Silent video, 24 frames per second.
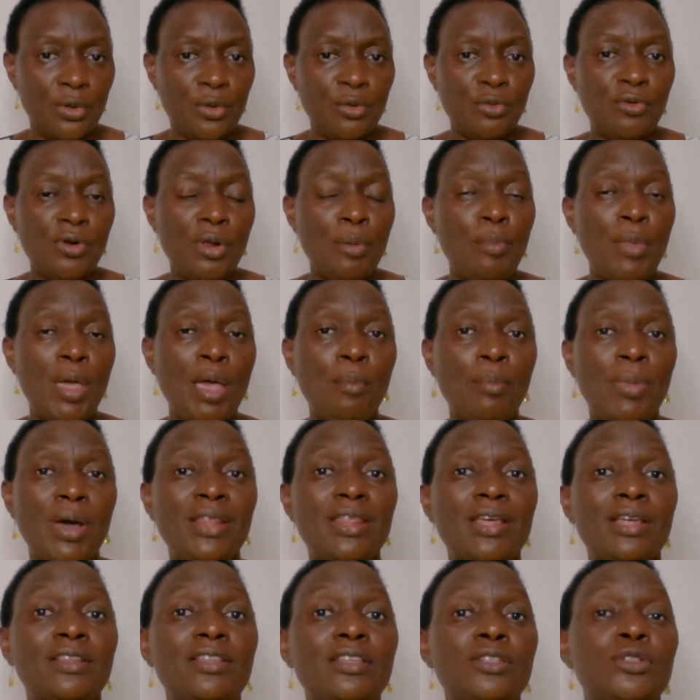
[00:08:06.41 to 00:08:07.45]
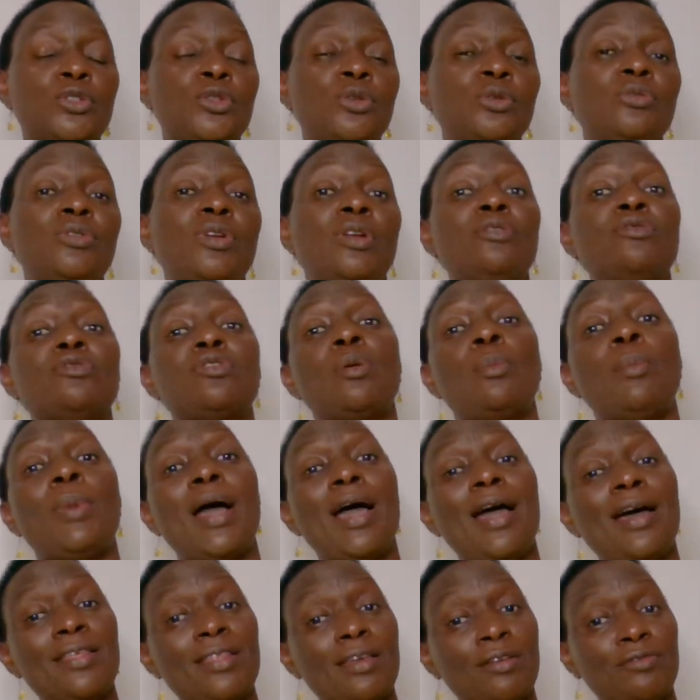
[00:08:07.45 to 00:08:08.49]
Remember that these children from
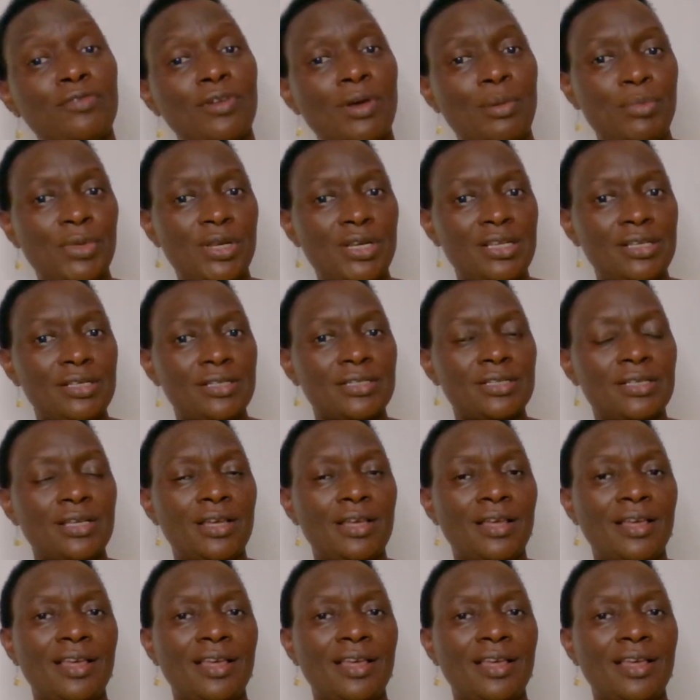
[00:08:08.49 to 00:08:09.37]
other families,